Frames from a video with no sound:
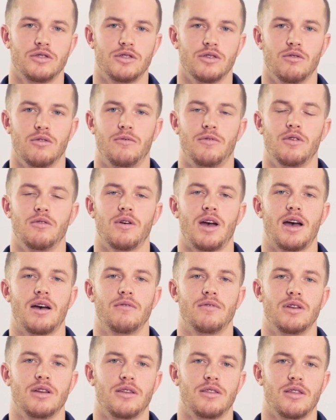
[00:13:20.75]
So if you
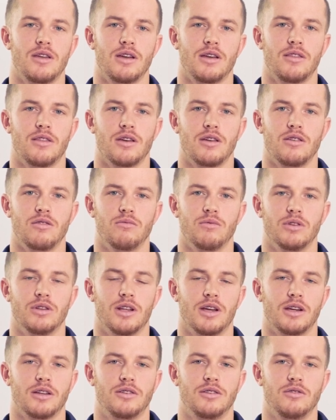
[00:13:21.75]
have anything that you would
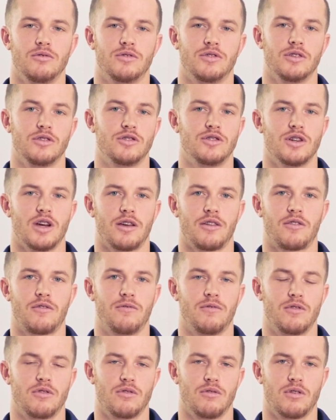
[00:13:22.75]
like to suggest
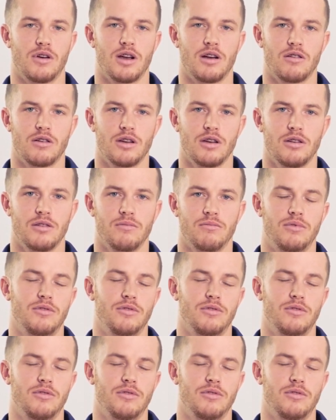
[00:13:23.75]
for your area,